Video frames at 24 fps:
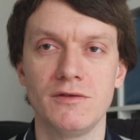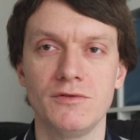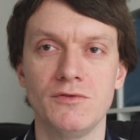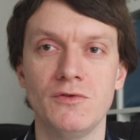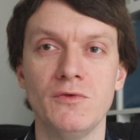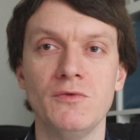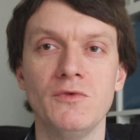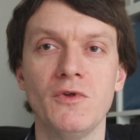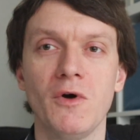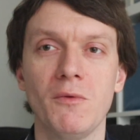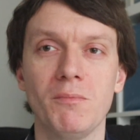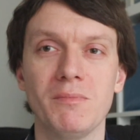
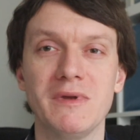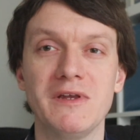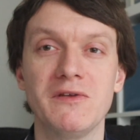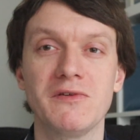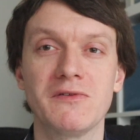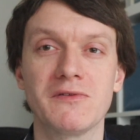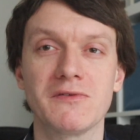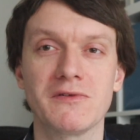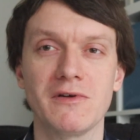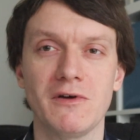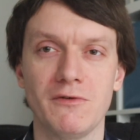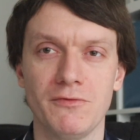do not be
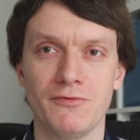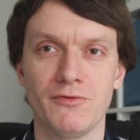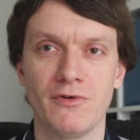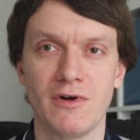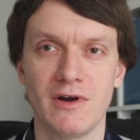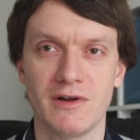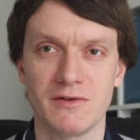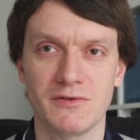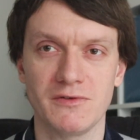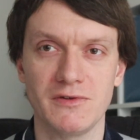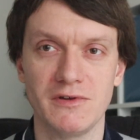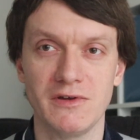
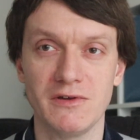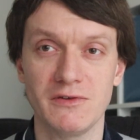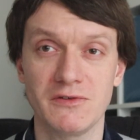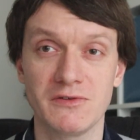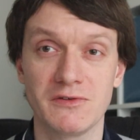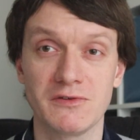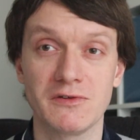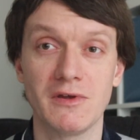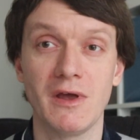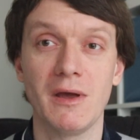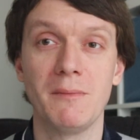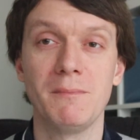
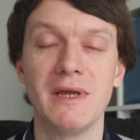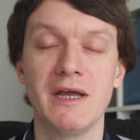self-righteous,